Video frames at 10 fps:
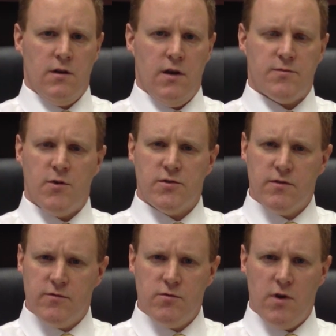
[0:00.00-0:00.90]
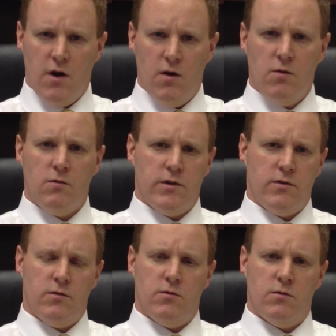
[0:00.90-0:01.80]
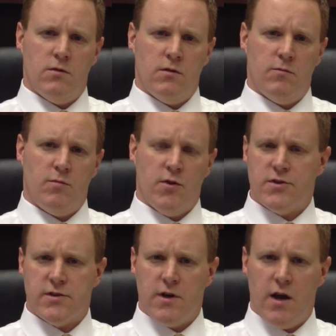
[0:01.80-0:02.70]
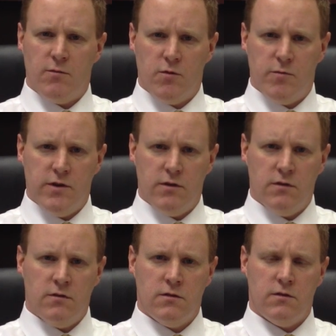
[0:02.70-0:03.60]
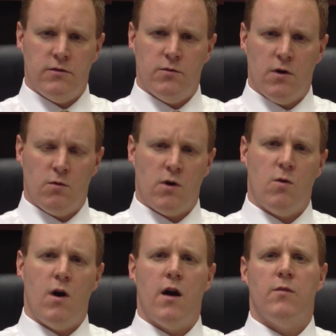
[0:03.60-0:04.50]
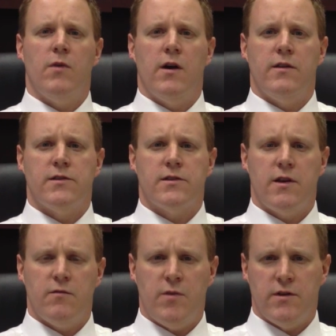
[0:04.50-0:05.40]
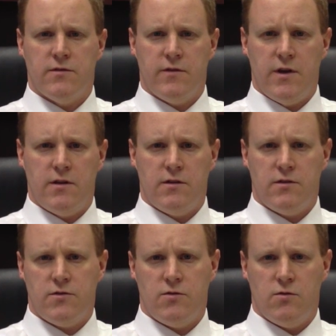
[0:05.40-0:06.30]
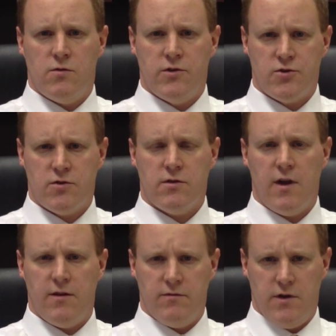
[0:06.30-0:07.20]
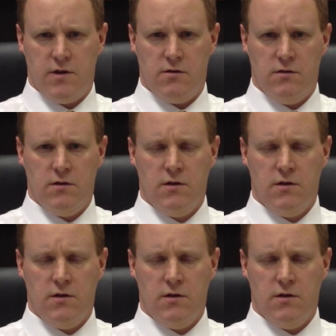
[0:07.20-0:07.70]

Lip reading: As most of you know, when you purchase an automobile, you are required by the state of Pennsylvania to insure that vehicle.